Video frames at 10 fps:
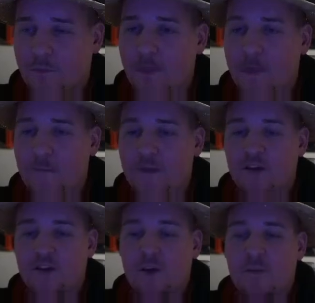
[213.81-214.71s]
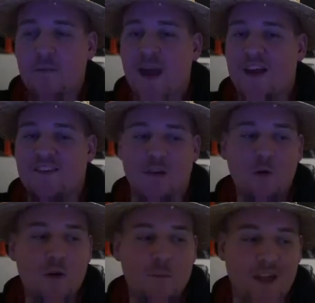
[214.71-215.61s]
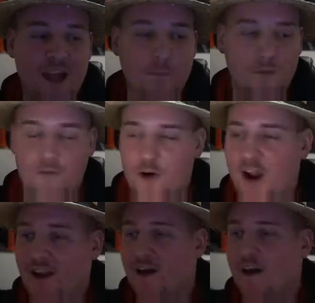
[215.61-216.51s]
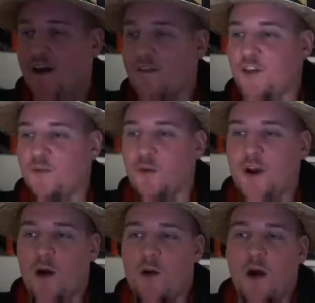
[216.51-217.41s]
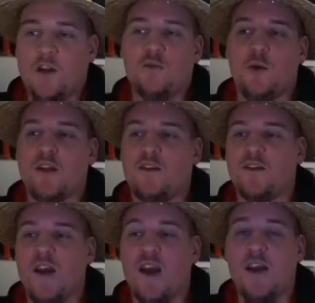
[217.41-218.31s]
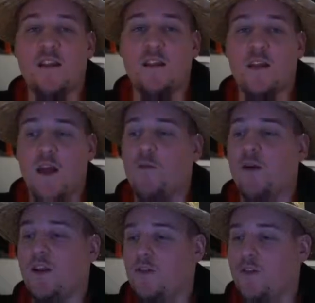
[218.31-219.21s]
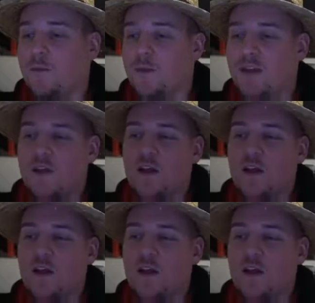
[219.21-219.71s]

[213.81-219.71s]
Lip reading: because they're min-maxing, and who can blame them, right? That's what I just wanted to say, everybody, to appeal.